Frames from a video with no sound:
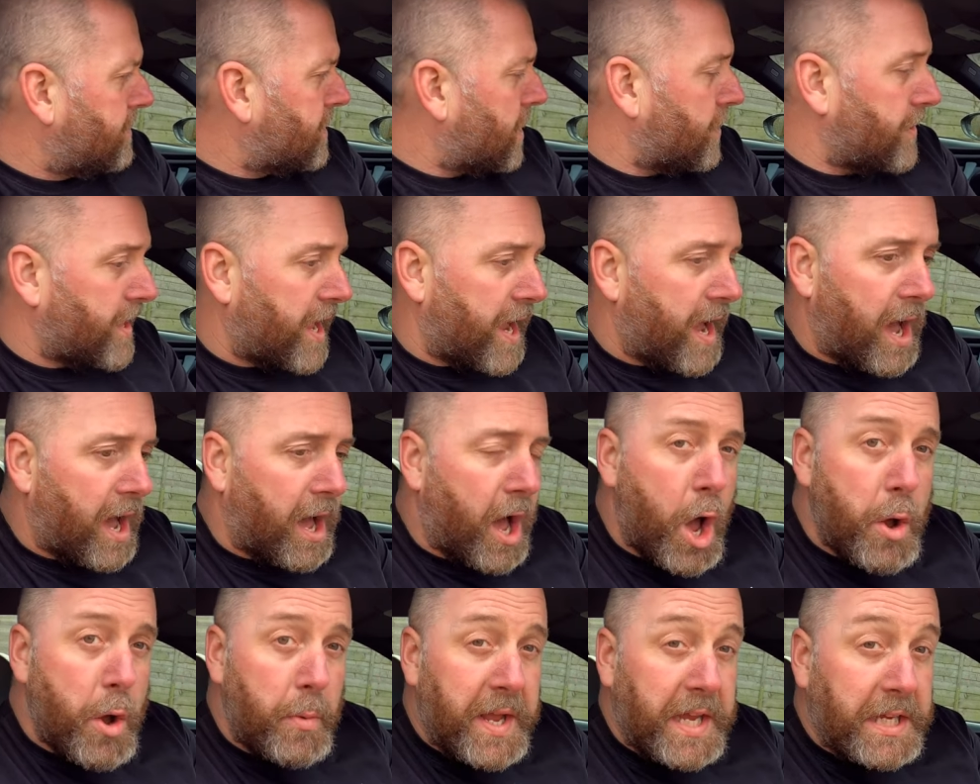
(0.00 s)
so they
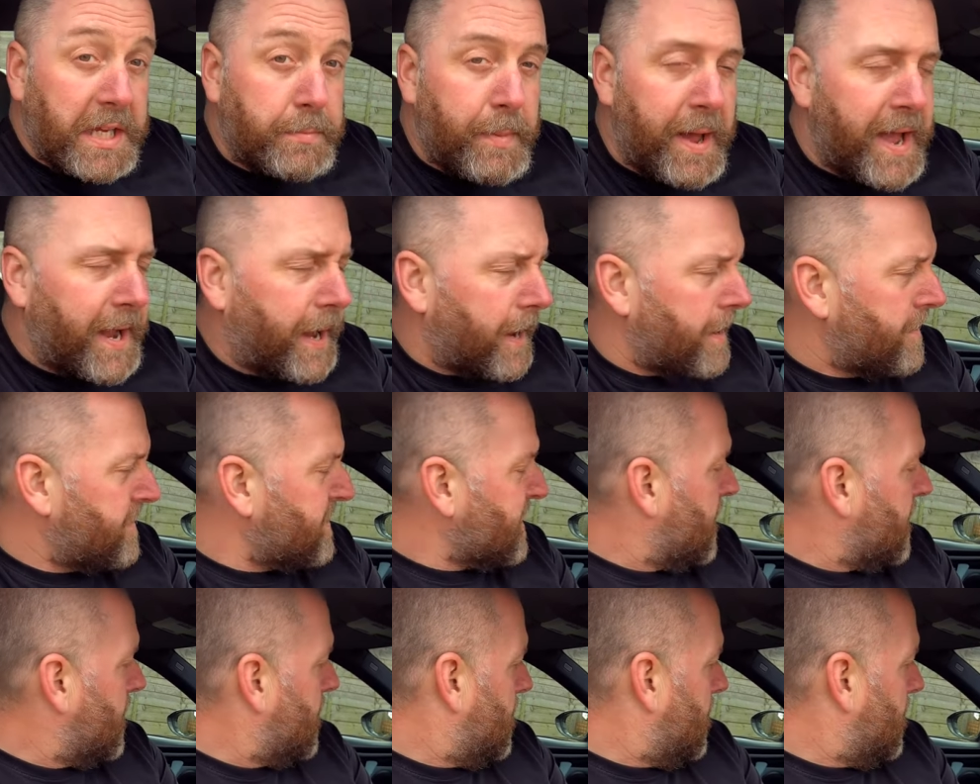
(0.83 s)
are OE spec.
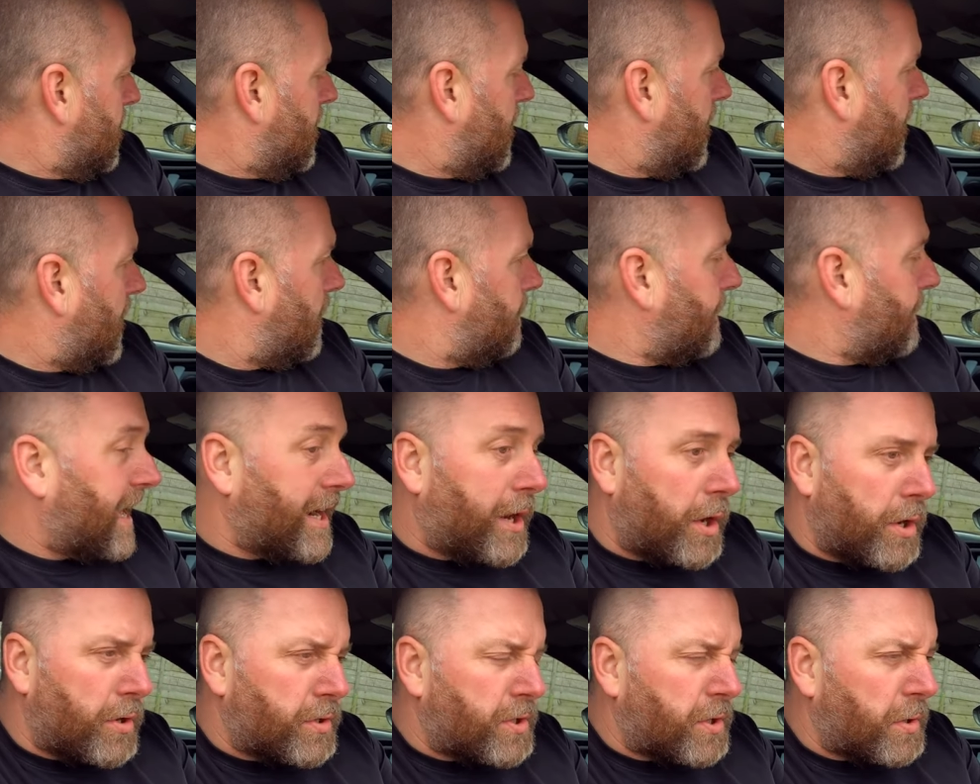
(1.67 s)

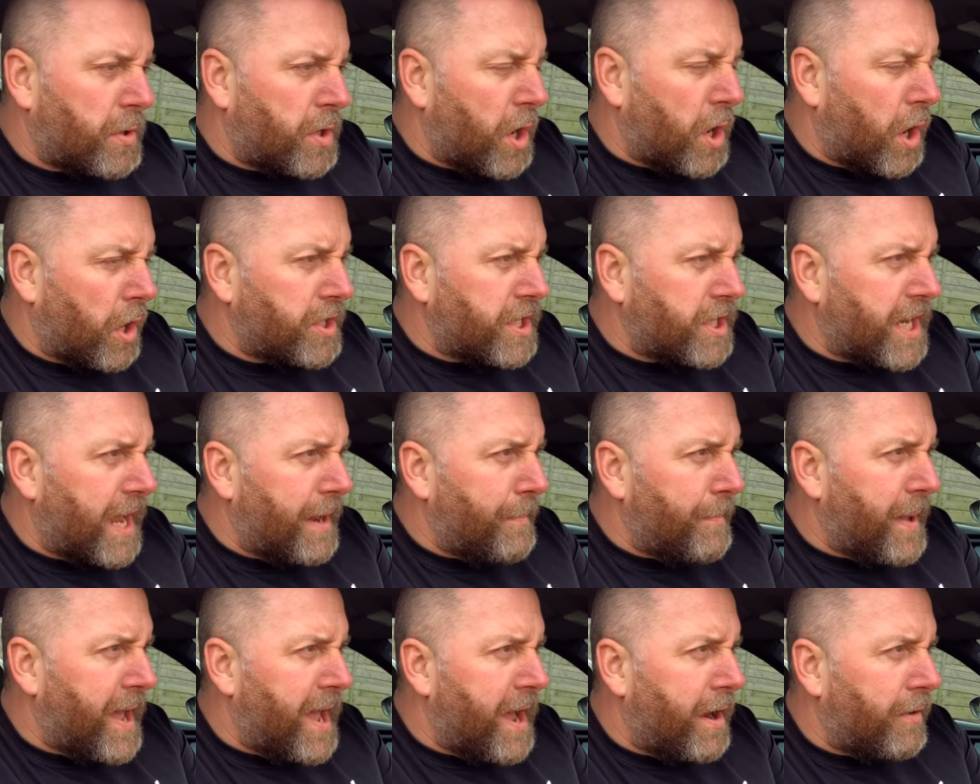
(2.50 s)
And I also got
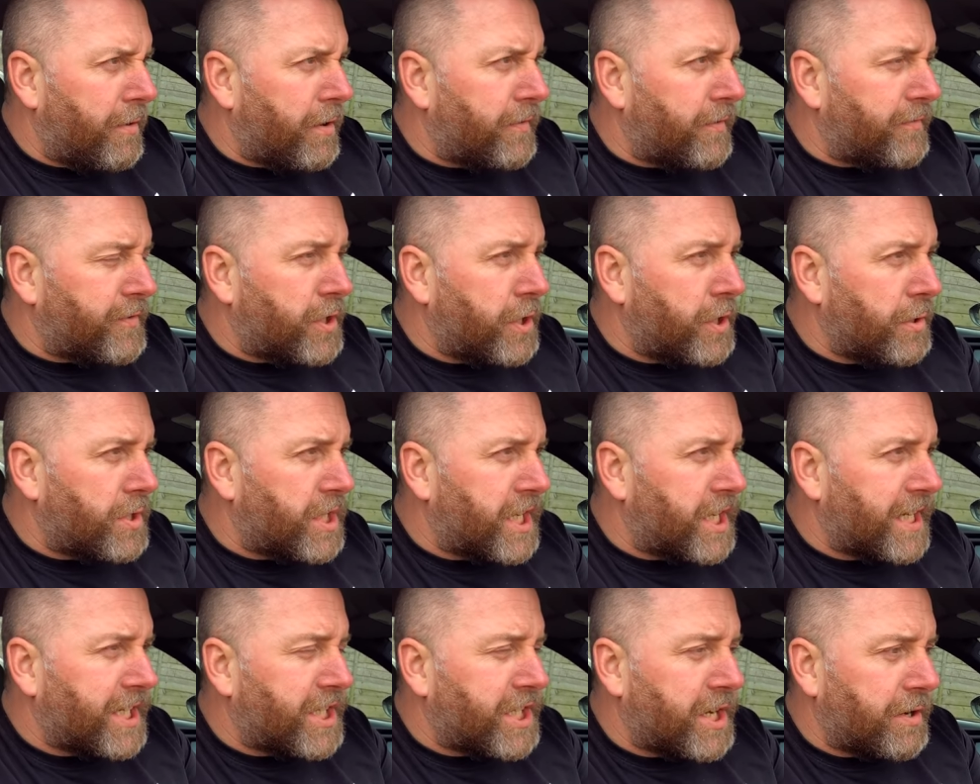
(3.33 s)
a pair of
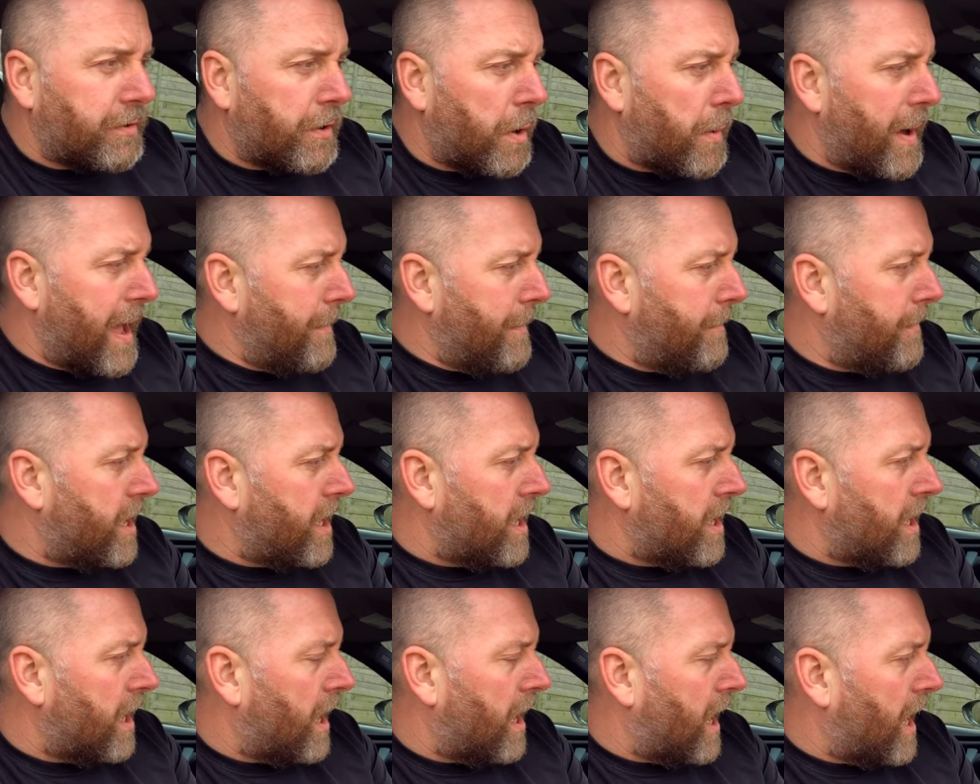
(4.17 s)
260M
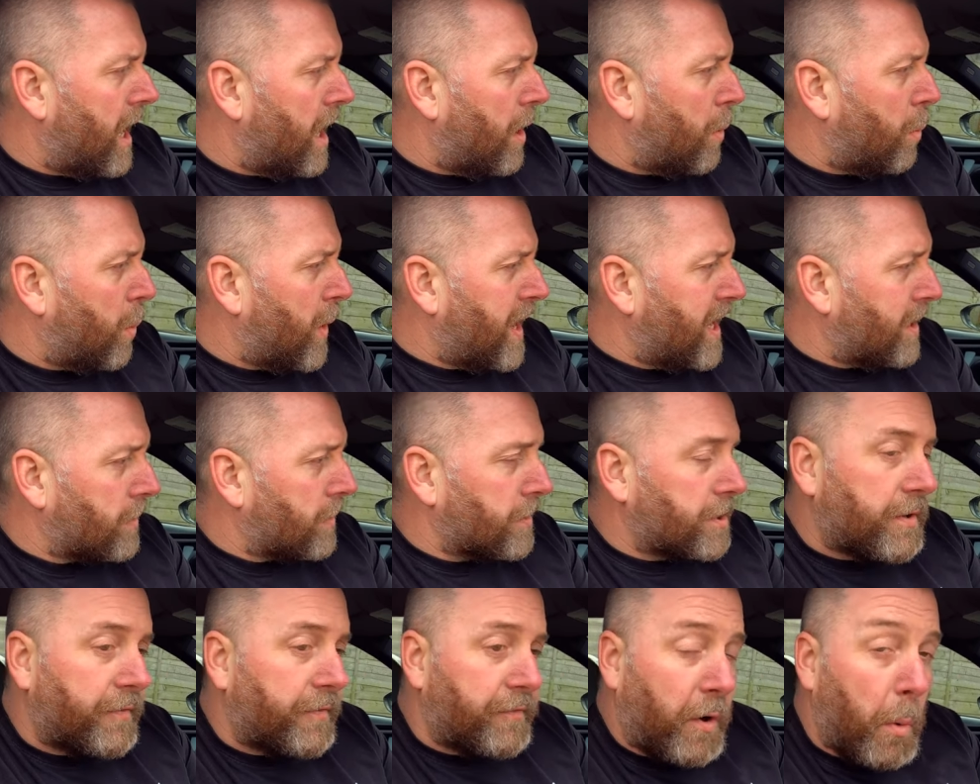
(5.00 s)

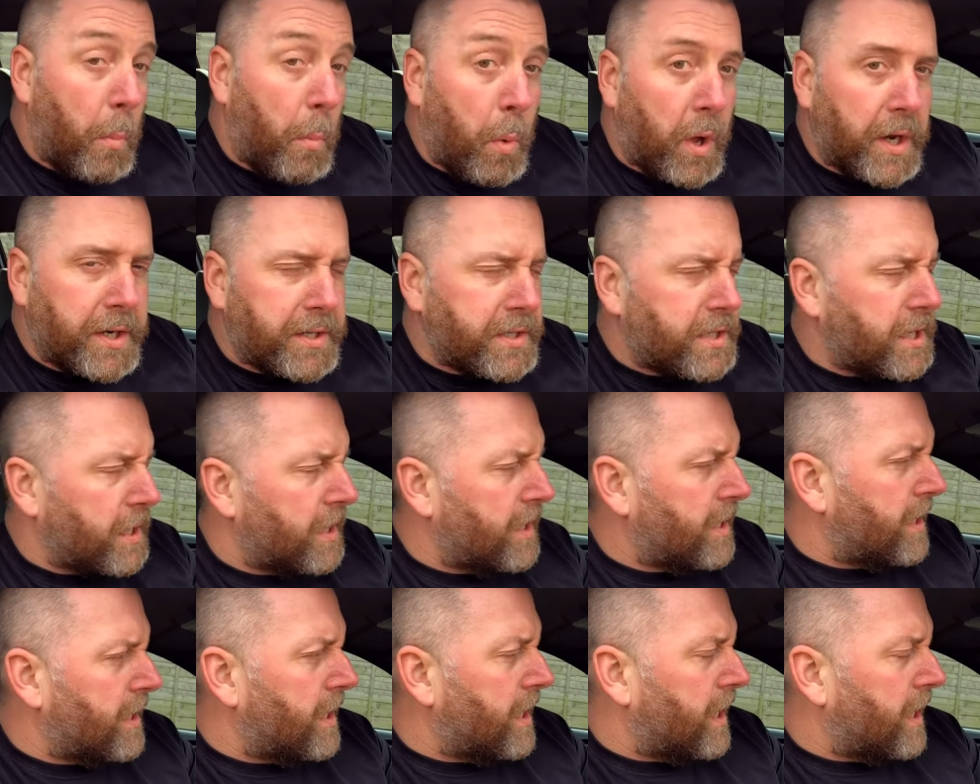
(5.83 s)
wheels, front ones,